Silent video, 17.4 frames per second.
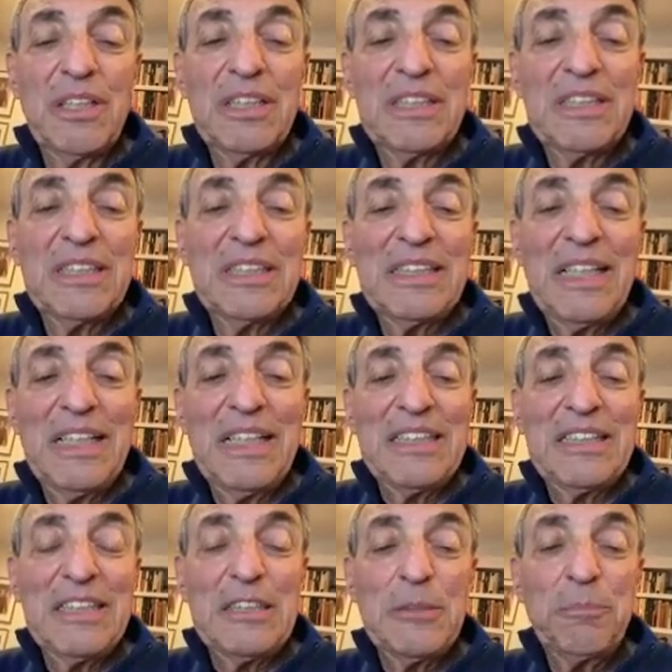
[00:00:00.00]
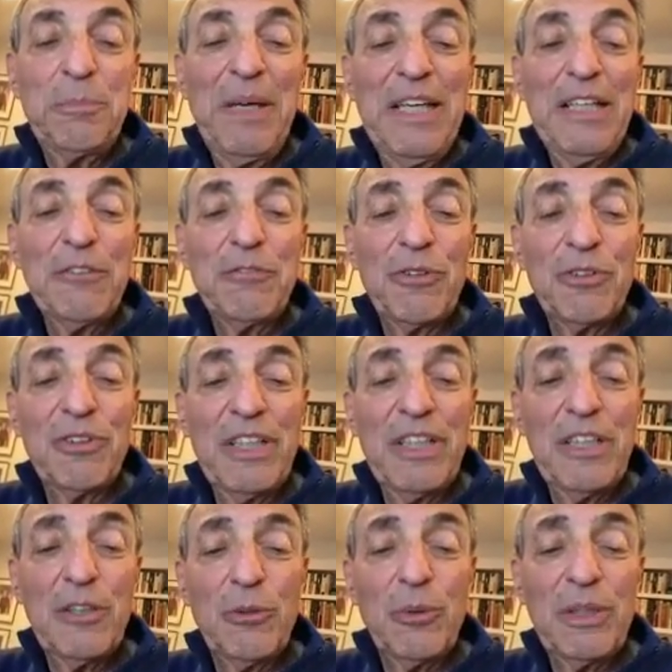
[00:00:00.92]
It's painful to
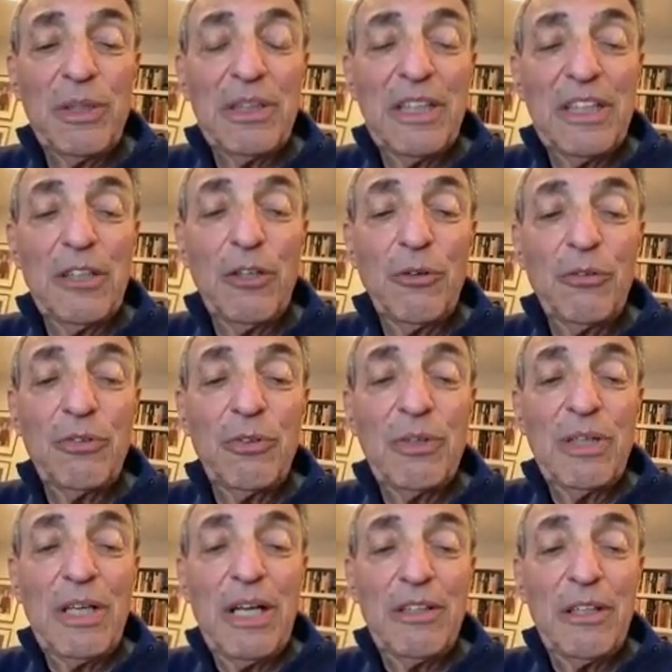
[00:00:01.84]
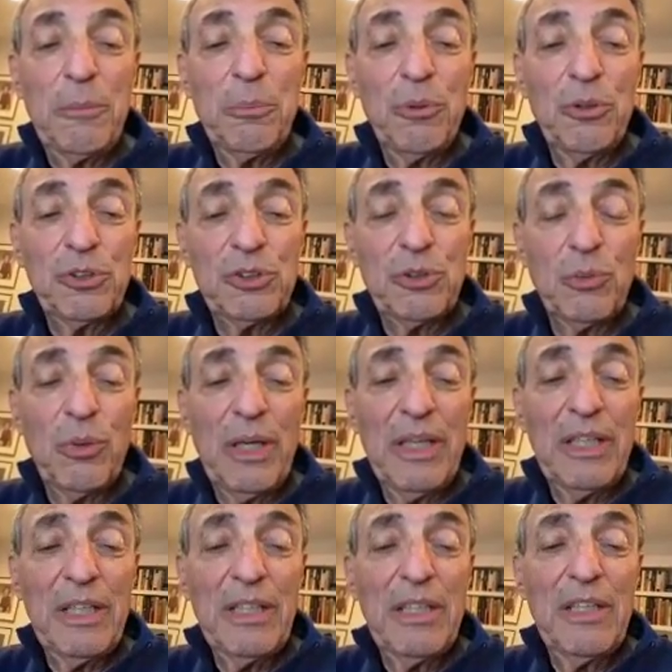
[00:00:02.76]
hear what they go through and how they push
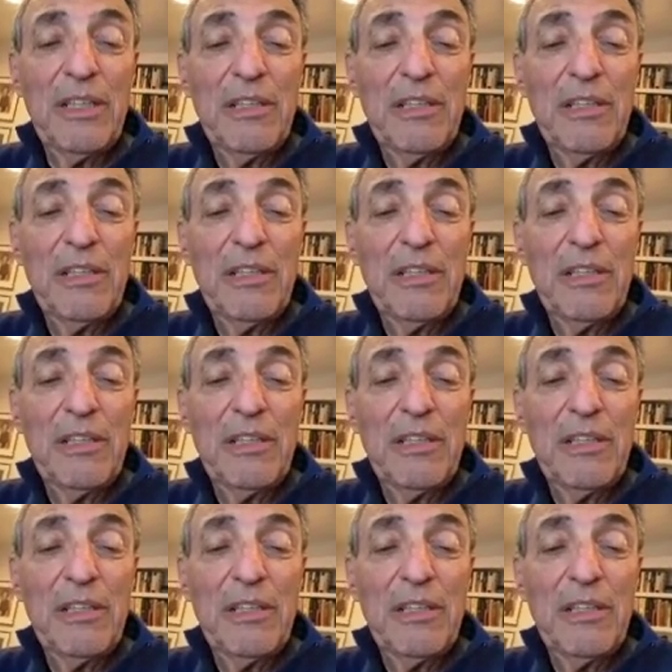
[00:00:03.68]
away.